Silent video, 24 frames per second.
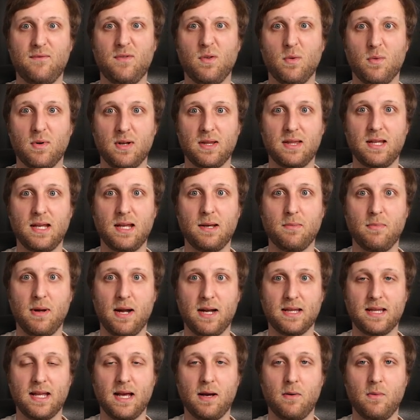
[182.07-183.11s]
if you want to think
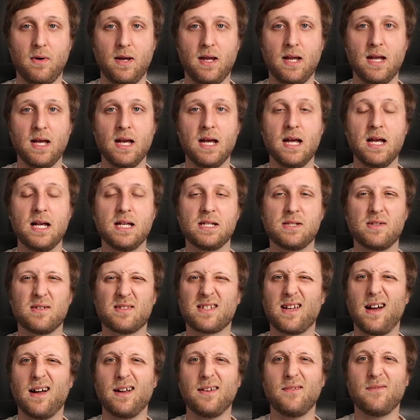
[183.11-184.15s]
about it that way. So
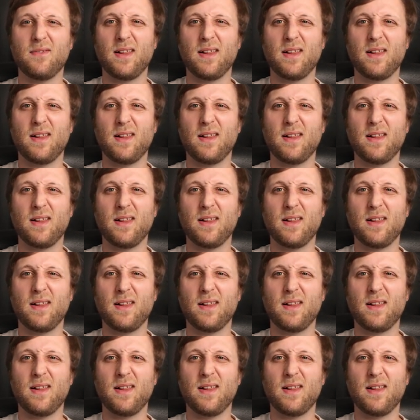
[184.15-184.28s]
it's kind